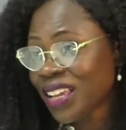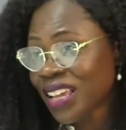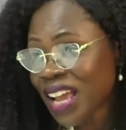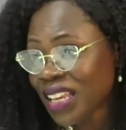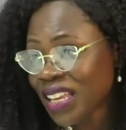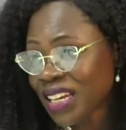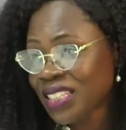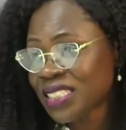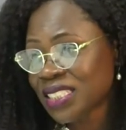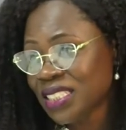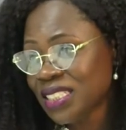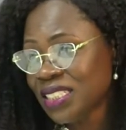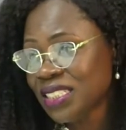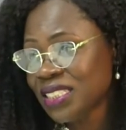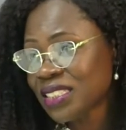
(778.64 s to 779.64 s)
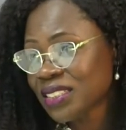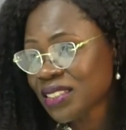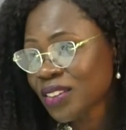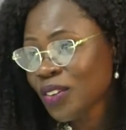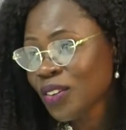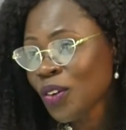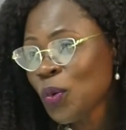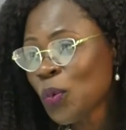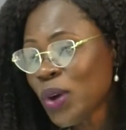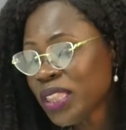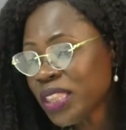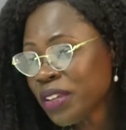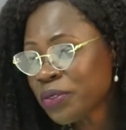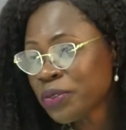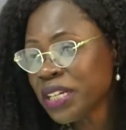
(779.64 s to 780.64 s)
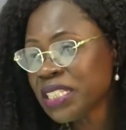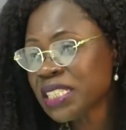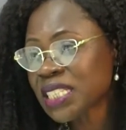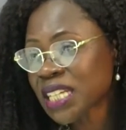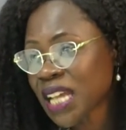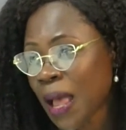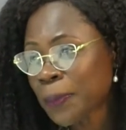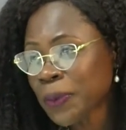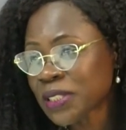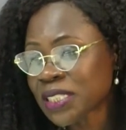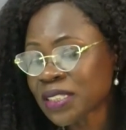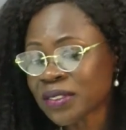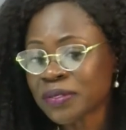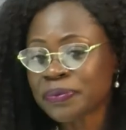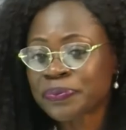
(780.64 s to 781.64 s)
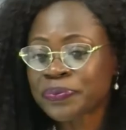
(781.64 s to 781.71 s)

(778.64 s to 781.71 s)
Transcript: Ghana cedis when they raised capital.